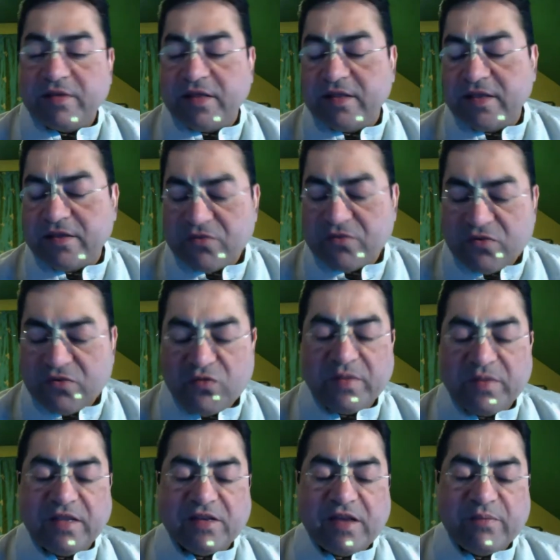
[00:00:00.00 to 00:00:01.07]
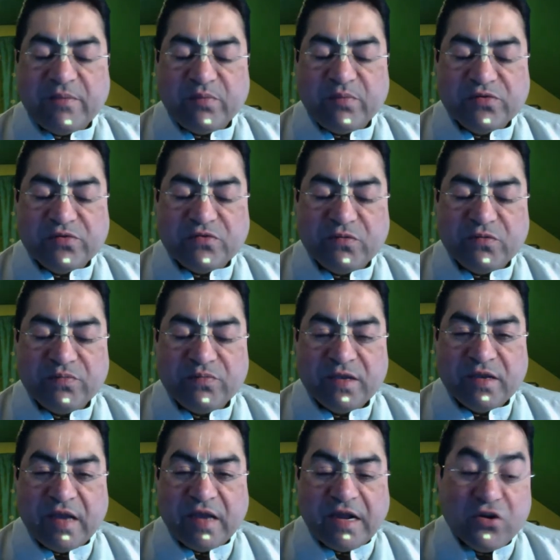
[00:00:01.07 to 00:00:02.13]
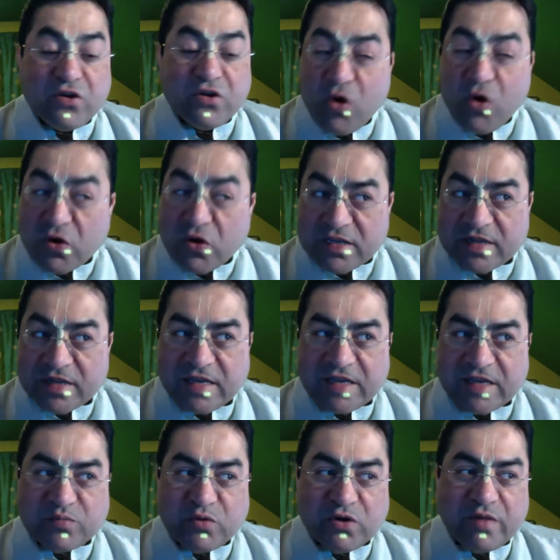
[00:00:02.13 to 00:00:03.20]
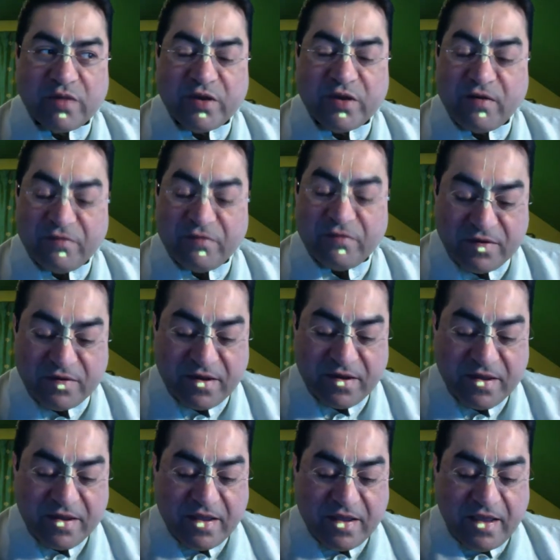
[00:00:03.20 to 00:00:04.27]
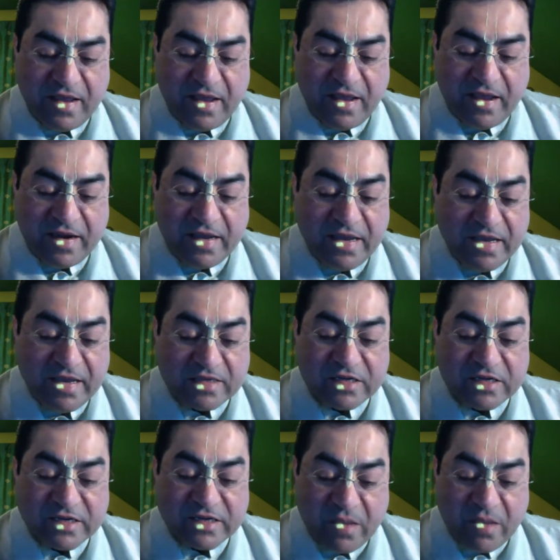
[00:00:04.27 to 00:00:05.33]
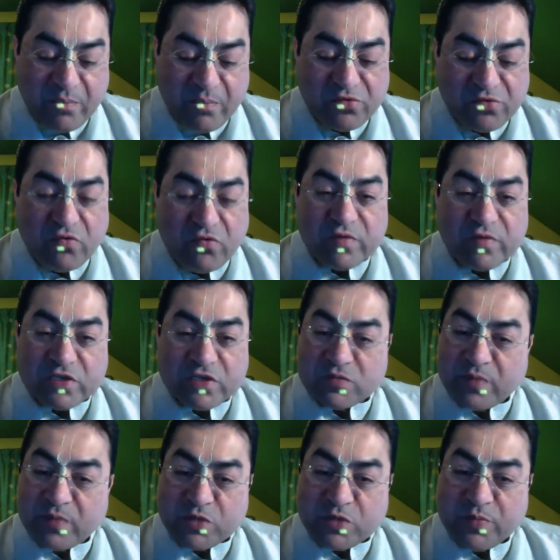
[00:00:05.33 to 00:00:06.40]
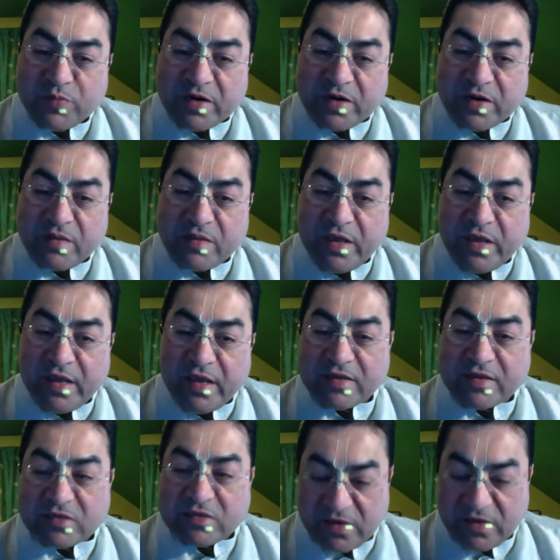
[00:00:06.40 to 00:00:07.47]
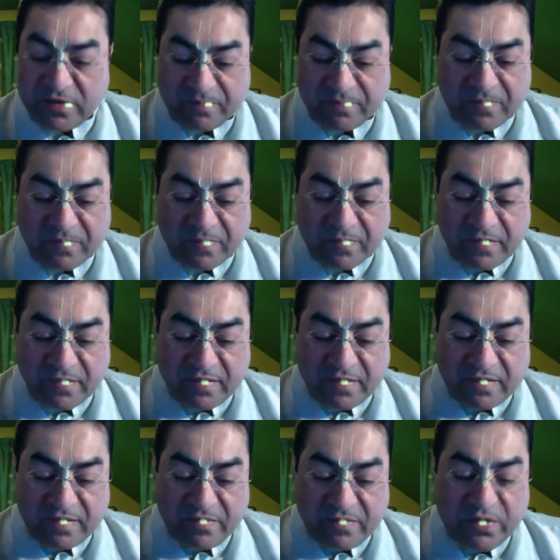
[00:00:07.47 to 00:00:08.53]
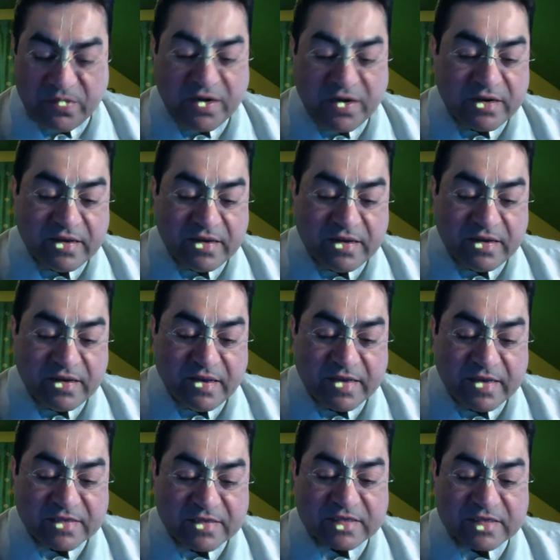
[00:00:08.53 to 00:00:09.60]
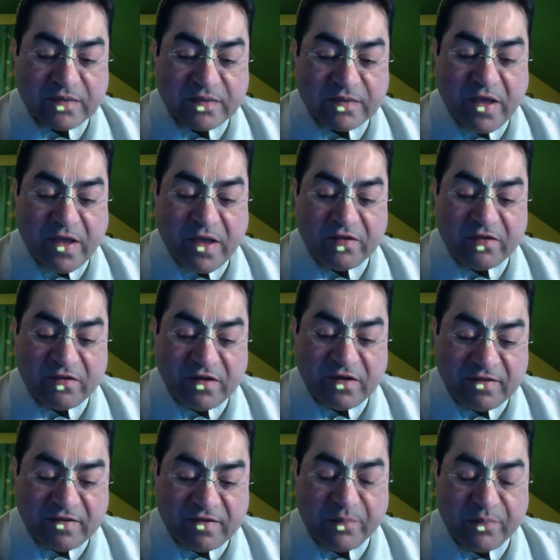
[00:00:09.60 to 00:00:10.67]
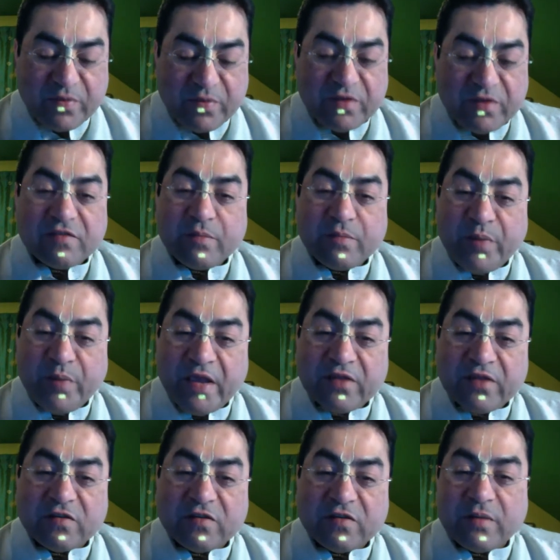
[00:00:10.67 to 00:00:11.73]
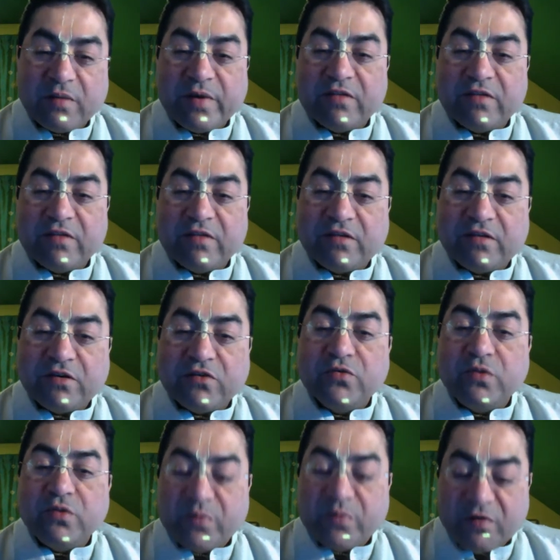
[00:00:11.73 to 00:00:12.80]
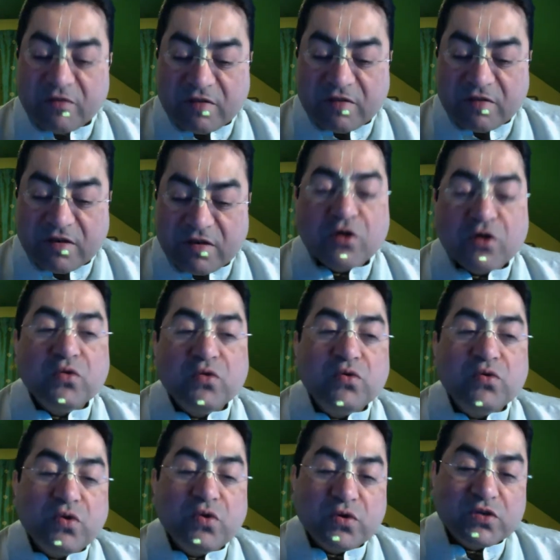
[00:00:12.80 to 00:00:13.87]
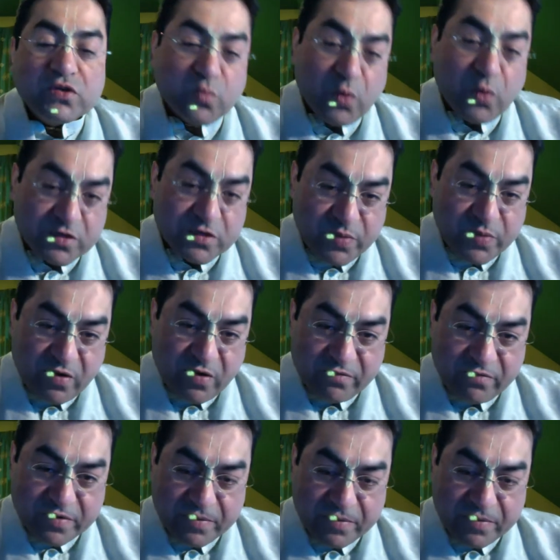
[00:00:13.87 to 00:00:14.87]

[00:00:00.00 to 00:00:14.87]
room, in the temple room, and he knows that there is bhoga being offered, and he is in the temple room, which is much better than being in the city. But his comparison, his happiness pales in comparison to the person who knows what is being offered.